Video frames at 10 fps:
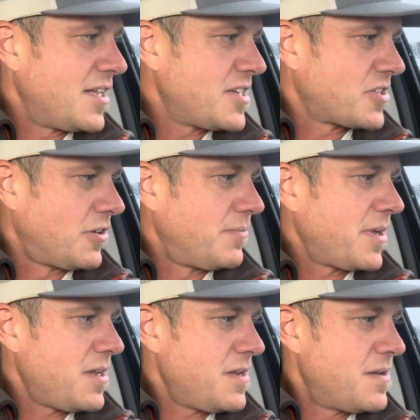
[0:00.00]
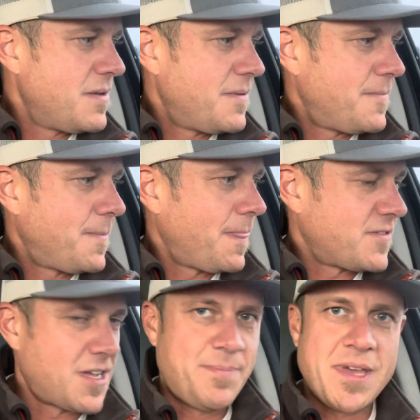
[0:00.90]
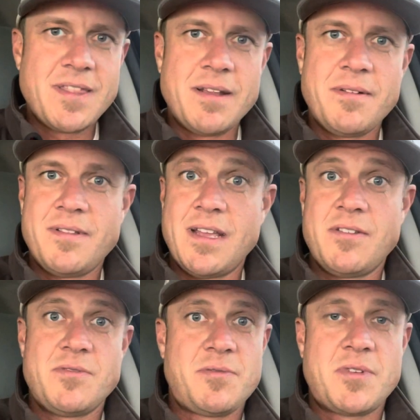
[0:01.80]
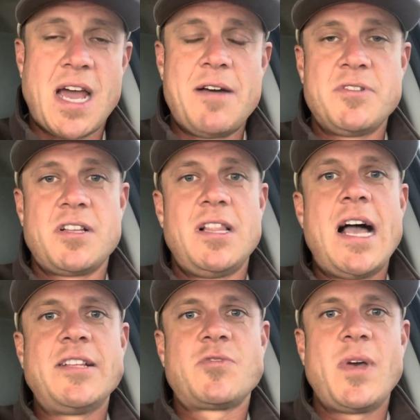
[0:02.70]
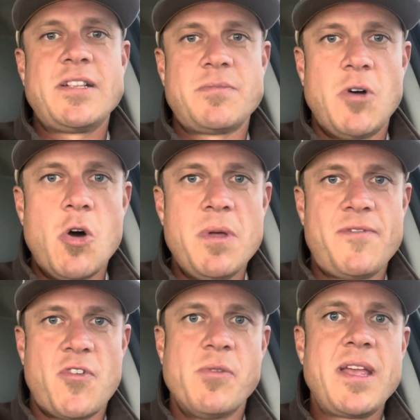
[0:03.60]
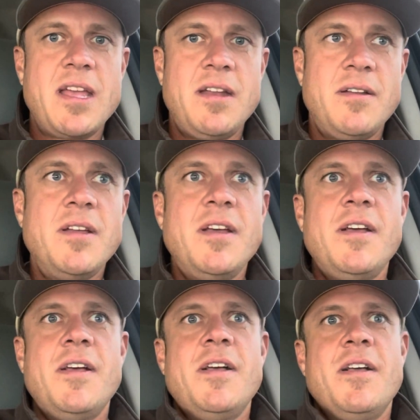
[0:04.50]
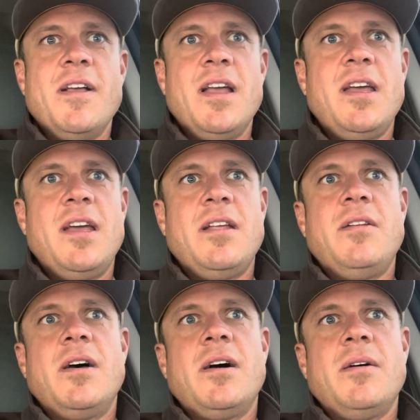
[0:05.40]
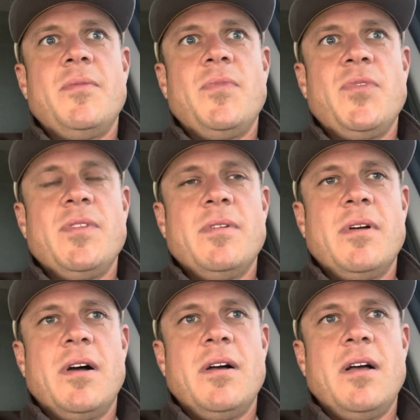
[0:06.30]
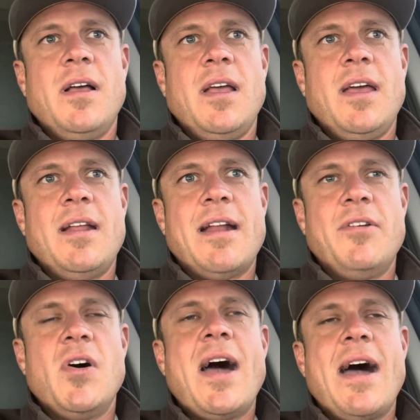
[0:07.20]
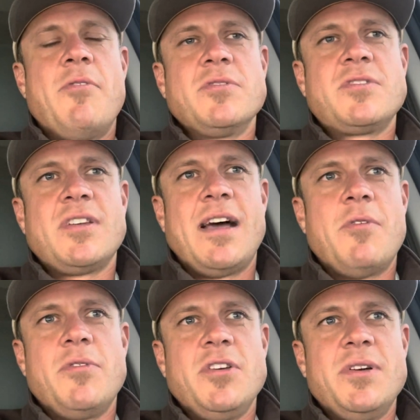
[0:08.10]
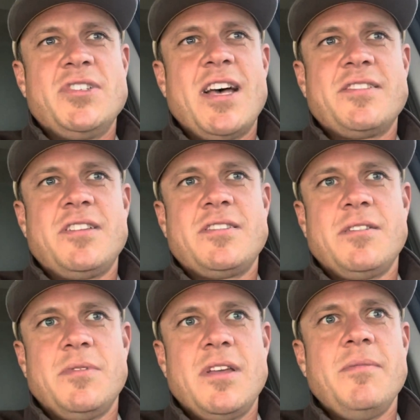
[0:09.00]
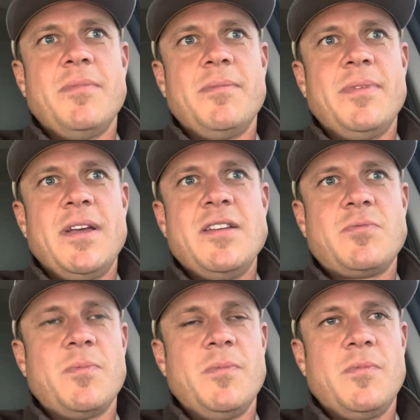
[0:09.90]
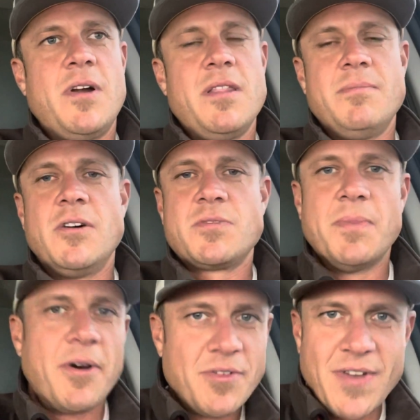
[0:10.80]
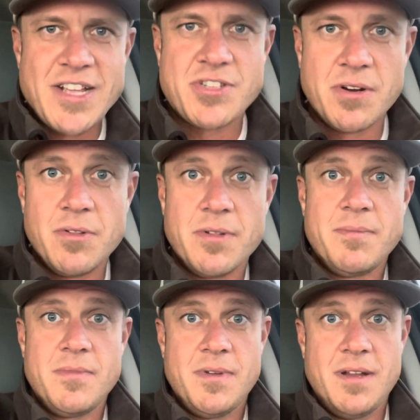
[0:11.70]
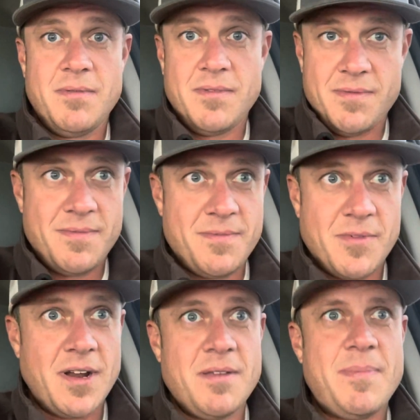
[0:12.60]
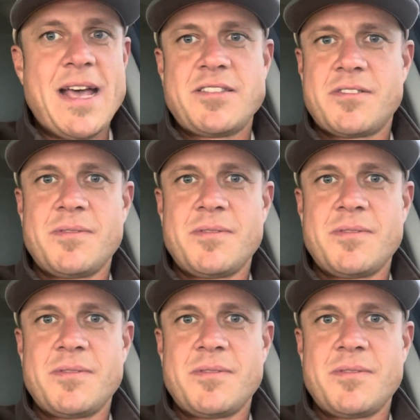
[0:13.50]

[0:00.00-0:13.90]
told me something that kind of was a light switch moment for me, and I don't know how, I won't do it justice. He's one of the most motivational and one of the best